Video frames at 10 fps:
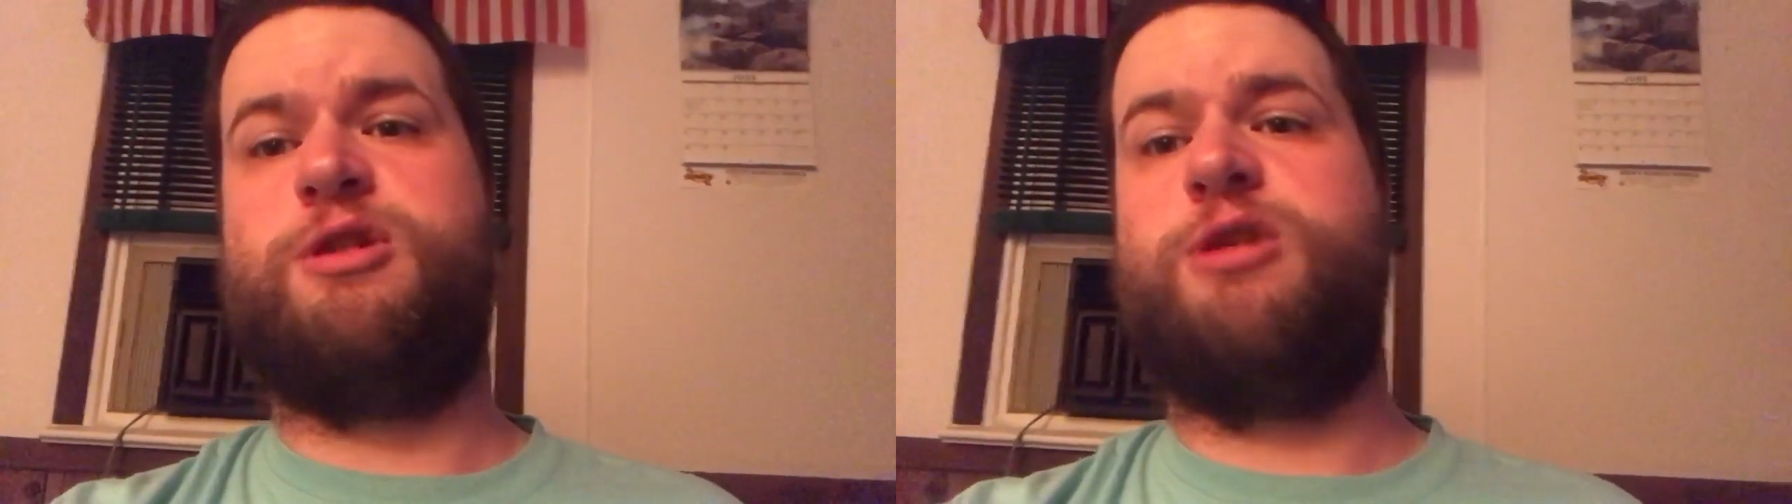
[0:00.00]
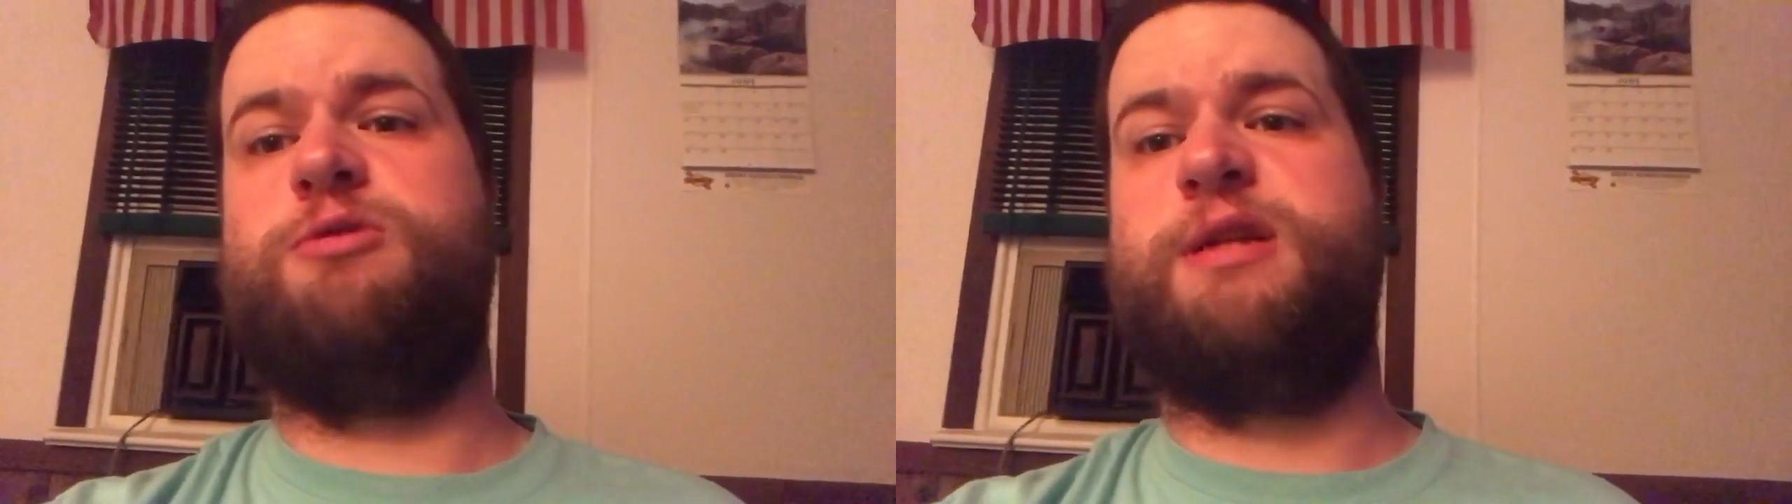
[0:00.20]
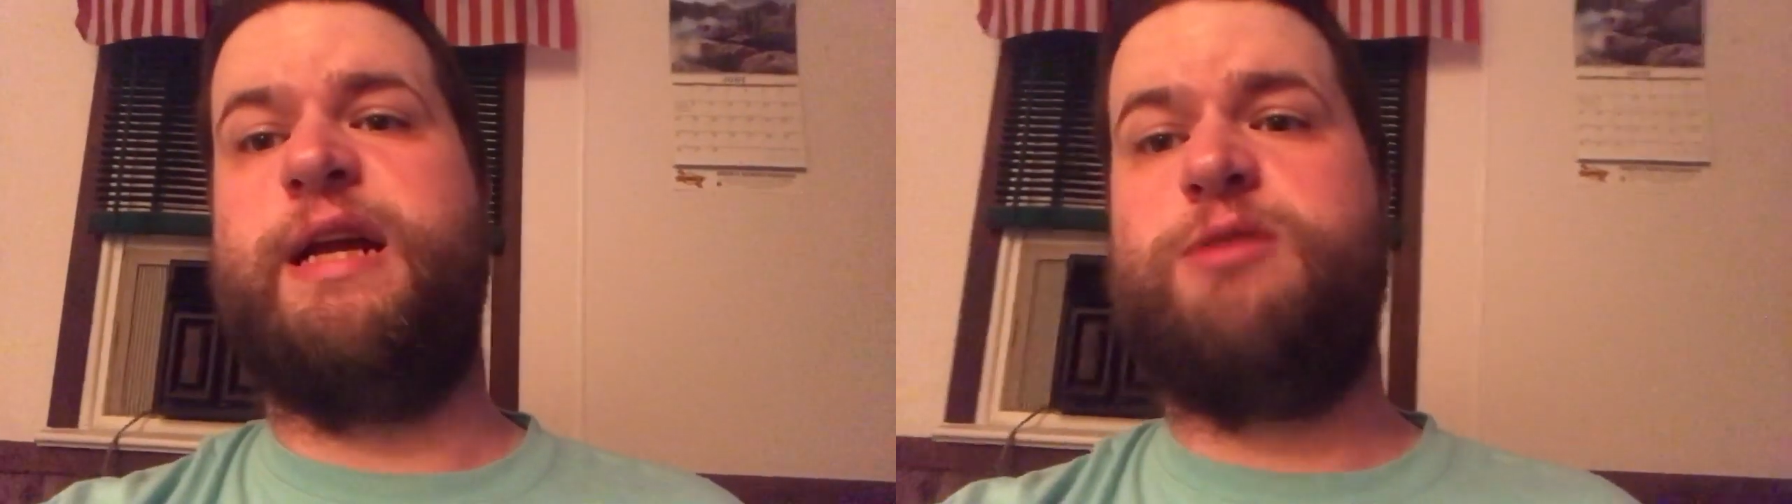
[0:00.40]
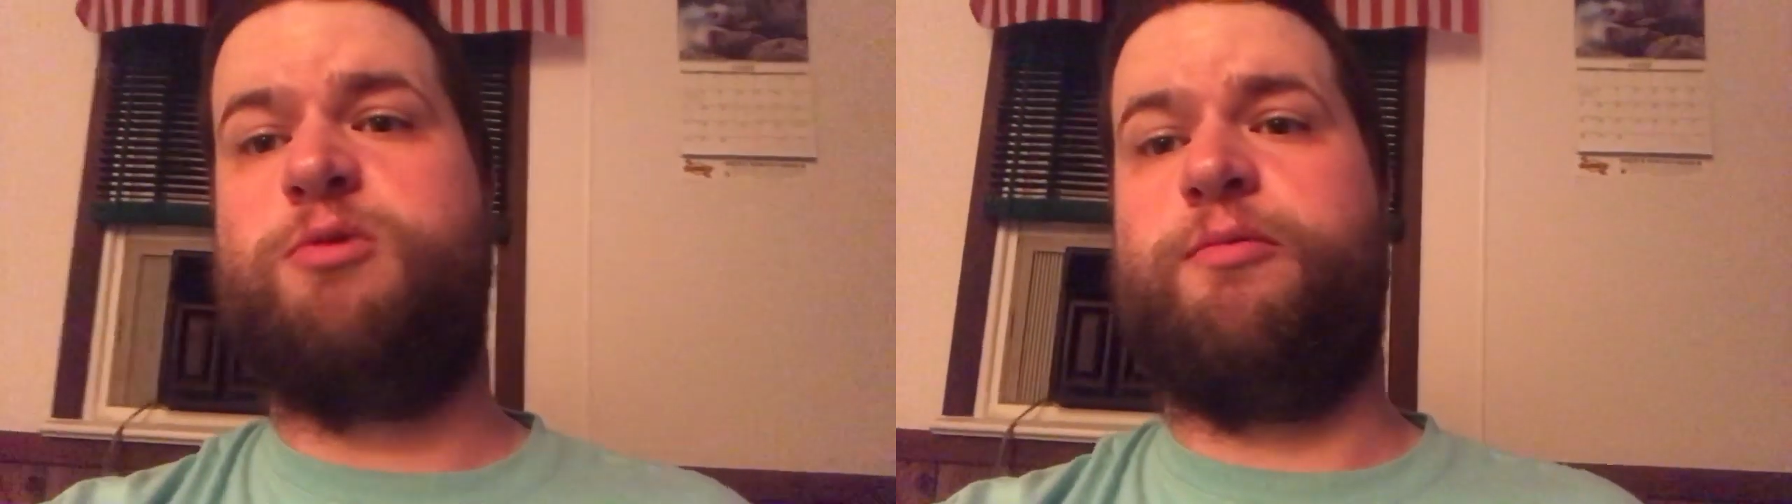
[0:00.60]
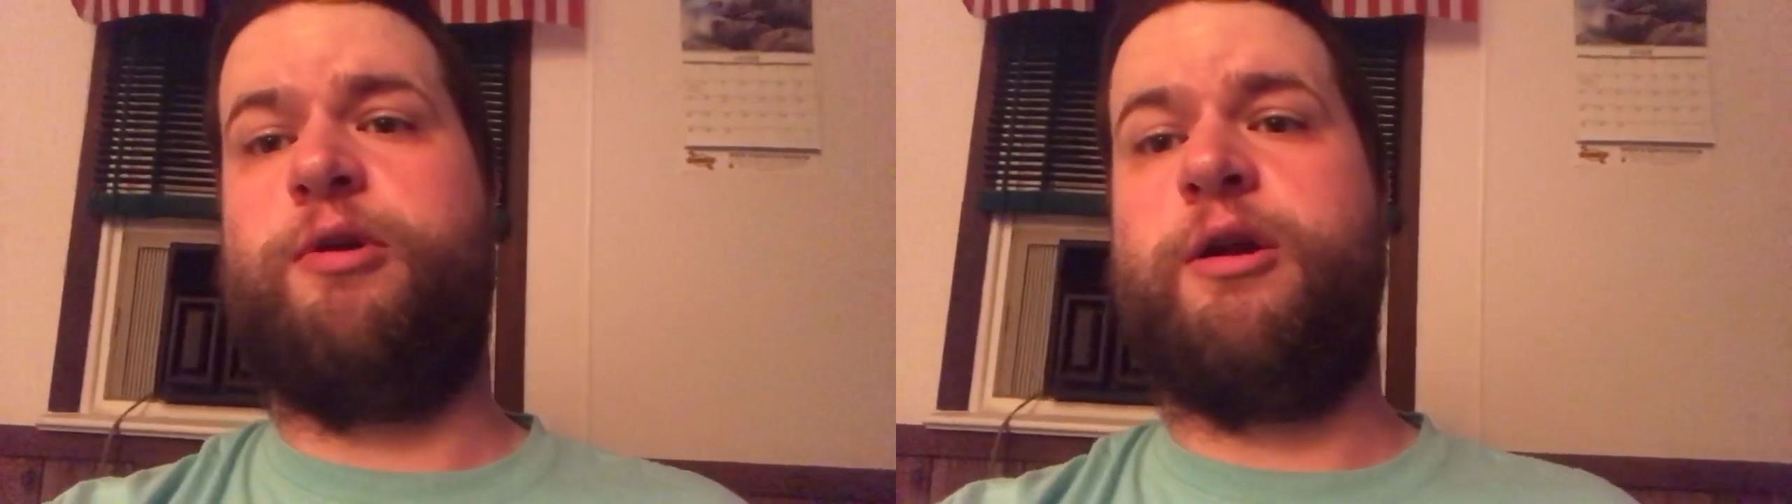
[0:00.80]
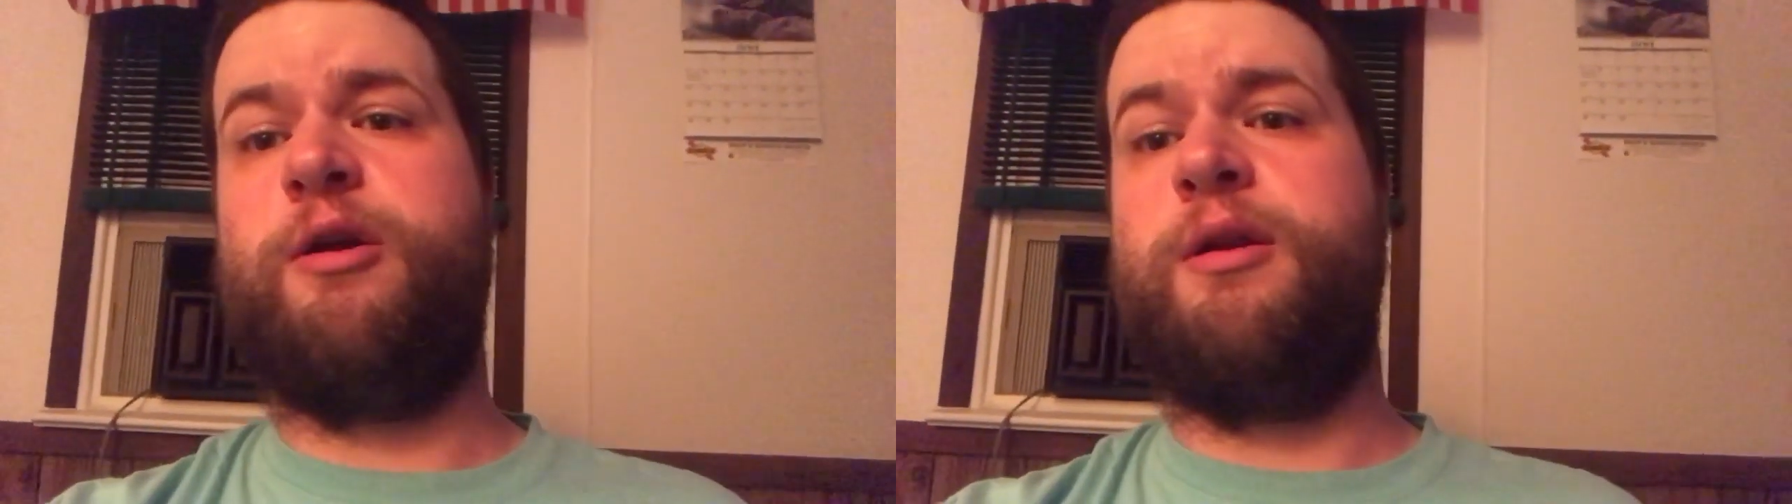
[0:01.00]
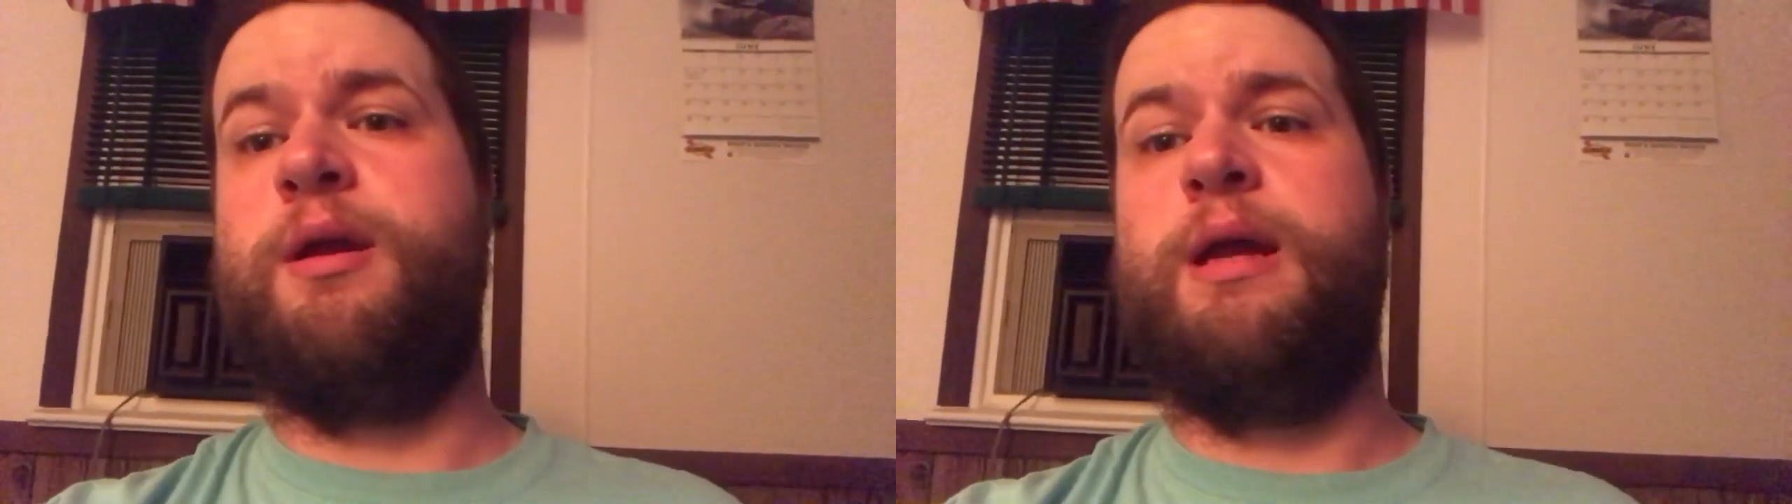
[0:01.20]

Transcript: two stages were pretty good,